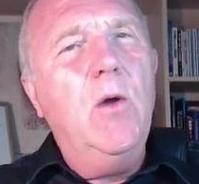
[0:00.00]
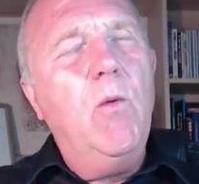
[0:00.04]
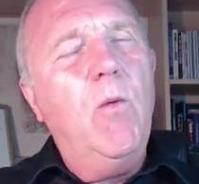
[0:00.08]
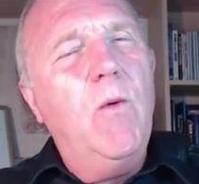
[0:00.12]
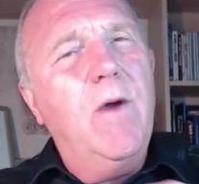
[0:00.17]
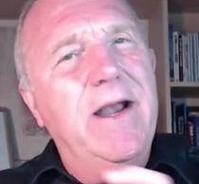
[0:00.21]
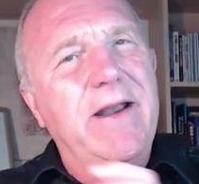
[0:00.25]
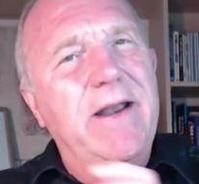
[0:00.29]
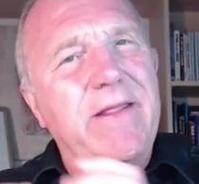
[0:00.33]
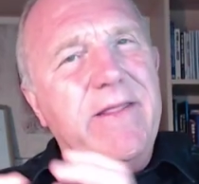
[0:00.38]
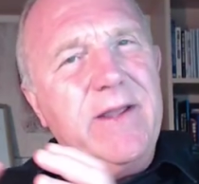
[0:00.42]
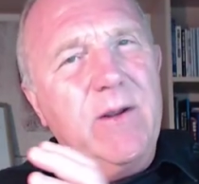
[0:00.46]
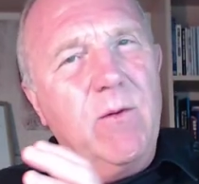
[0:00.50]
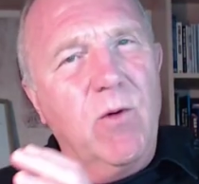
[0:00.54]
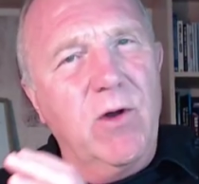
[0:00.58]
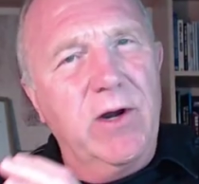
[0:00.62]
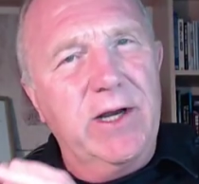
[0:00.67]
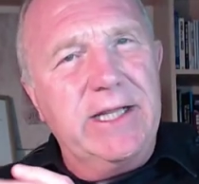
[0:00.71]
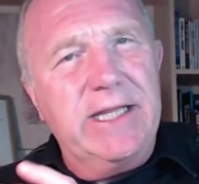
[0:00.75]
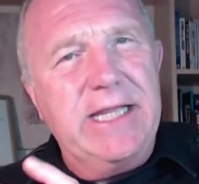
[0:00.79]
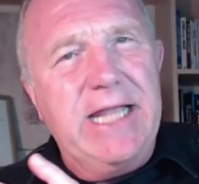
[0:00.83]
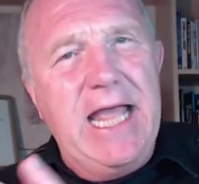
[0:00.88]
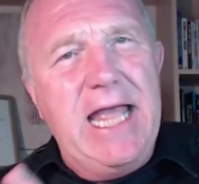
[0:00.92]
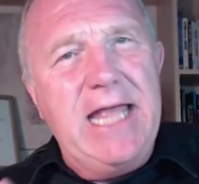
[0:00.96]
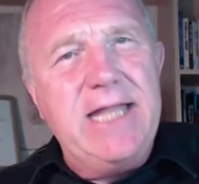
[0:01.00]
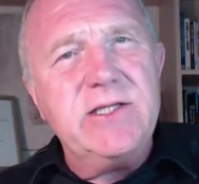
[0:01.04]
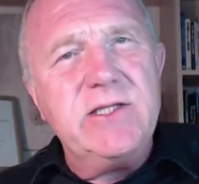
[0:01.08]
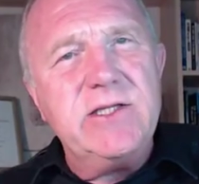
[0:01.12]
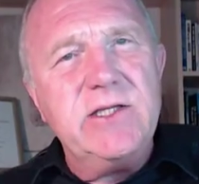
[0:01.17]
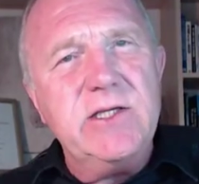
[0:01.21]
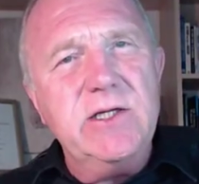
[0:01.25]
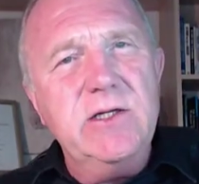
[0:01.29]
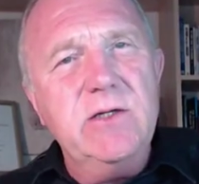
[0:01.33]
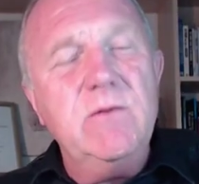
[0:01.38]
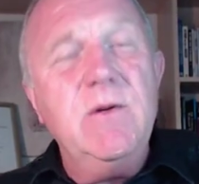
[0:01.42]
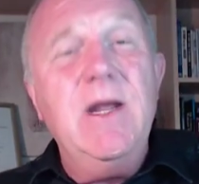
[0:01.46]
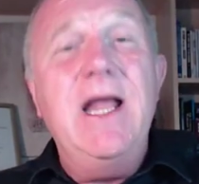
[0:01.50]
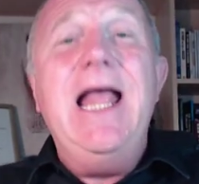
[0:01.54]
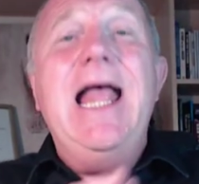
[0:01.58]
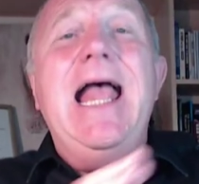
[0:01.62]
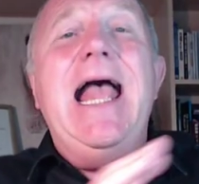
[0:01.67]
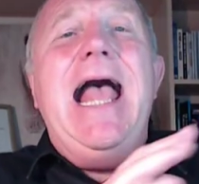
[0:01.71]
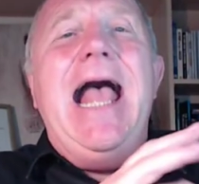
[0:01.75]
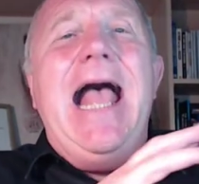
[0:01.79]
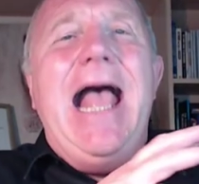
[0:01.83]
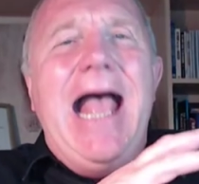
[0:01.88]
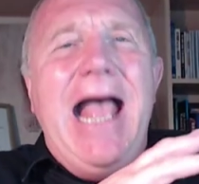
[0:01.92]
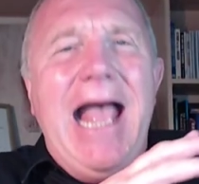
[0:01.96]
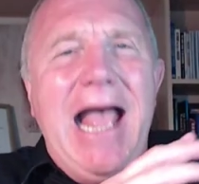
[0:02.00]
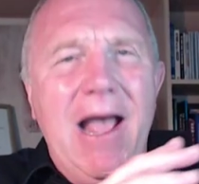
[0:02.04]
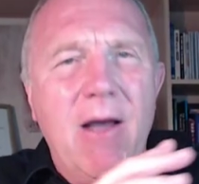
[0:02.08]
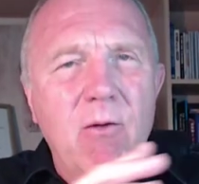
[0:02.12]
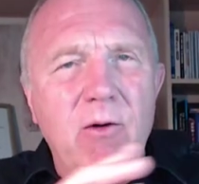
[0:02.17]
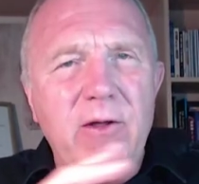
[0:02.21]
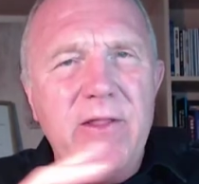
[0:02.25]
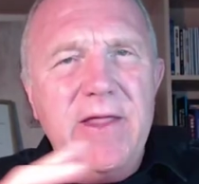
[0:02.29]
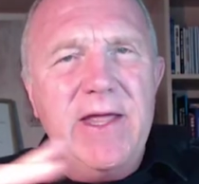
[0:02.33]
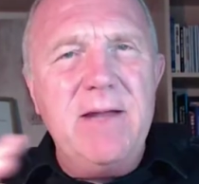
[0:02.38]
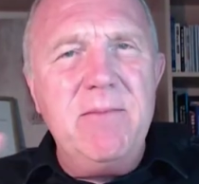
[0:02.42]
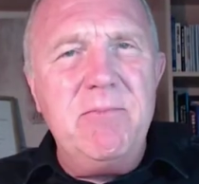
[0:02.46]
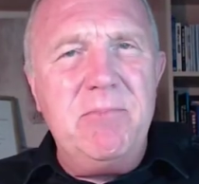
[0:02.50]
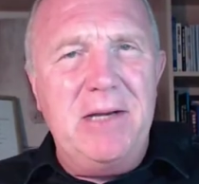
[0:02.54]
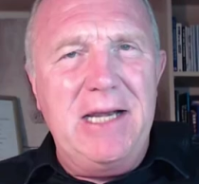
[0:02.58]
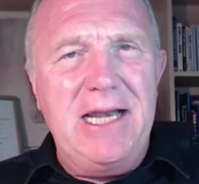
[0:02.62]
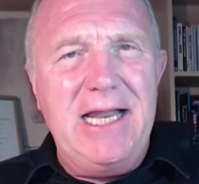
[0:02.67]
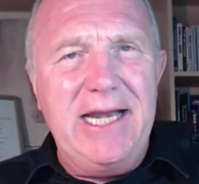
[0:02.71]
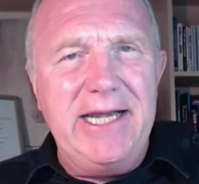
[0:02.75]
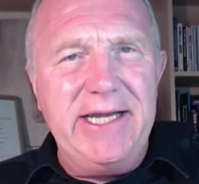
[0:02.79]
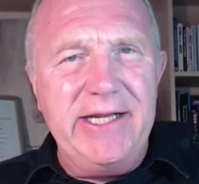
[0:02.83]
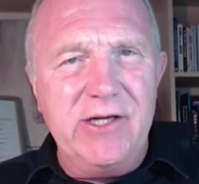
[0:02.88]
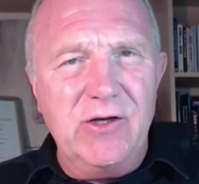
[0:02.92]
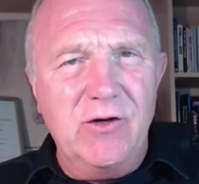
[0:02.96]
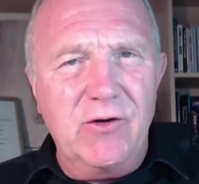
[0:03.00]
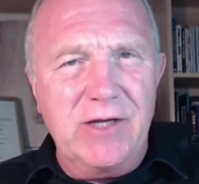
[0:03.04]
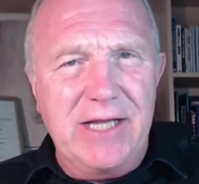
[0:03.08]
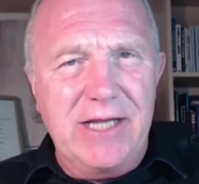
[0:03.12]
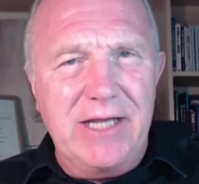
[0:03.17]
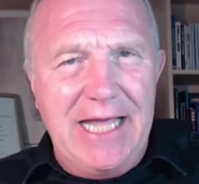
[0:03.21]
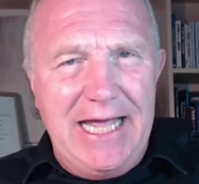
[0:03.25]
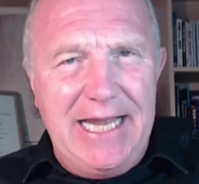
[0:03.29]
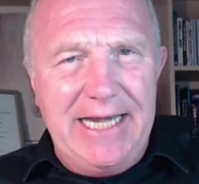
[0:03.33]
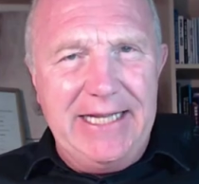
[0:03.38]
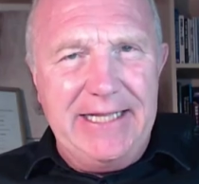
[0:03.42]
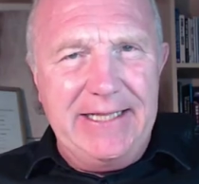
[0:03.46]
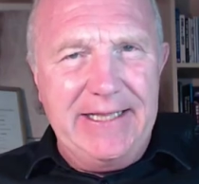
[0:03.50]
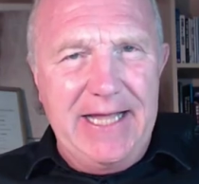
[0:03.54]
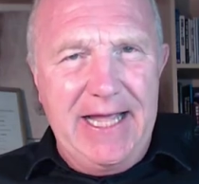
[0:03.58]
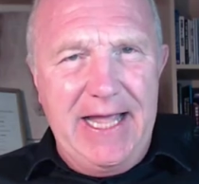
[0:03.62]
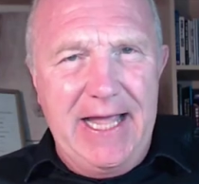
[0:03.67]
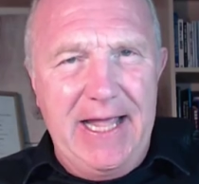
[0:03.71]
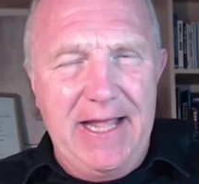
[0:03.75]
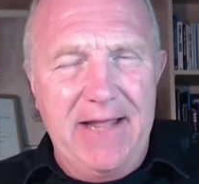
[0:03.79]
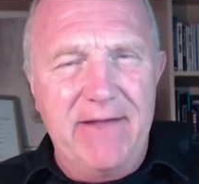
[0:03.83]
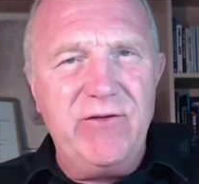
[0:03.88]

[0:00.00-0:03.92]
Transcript: Where do they want to get to? How are they planning on getting there?